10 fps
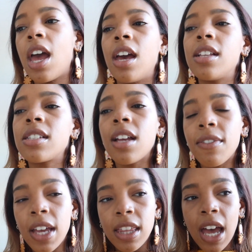and
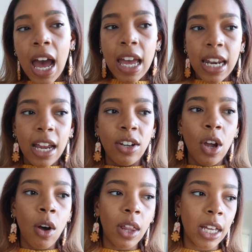stuff like that, and I
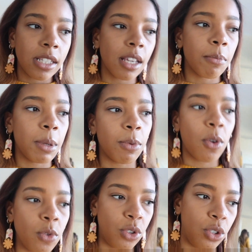know like some
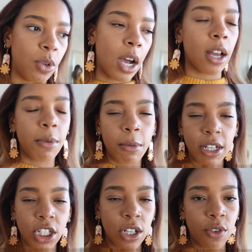people do not come to
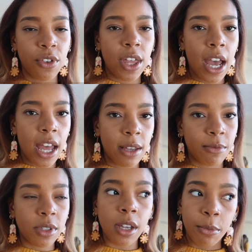my channel for
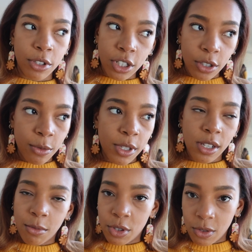that. Some do, but
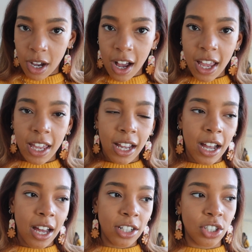some do not, and I
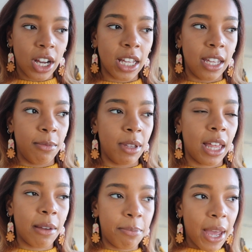kind of try to keep it
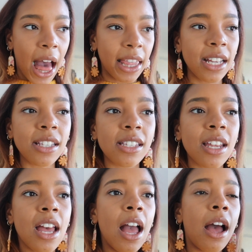like balanced
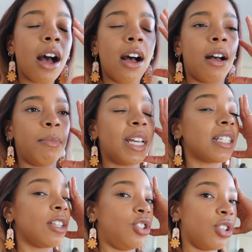
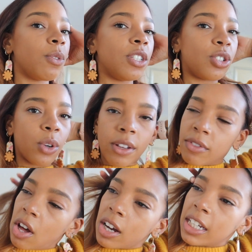because I do enjoy
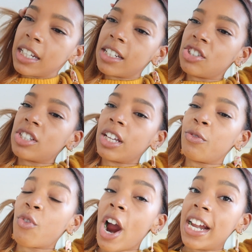vlogging. It's just like
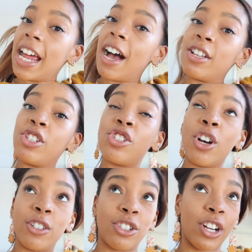right now it's
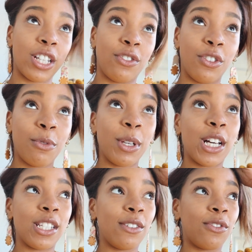so stressful
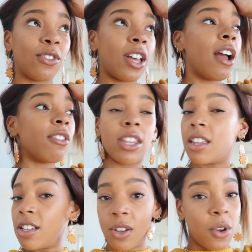because of everything
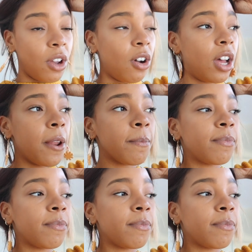that's going on.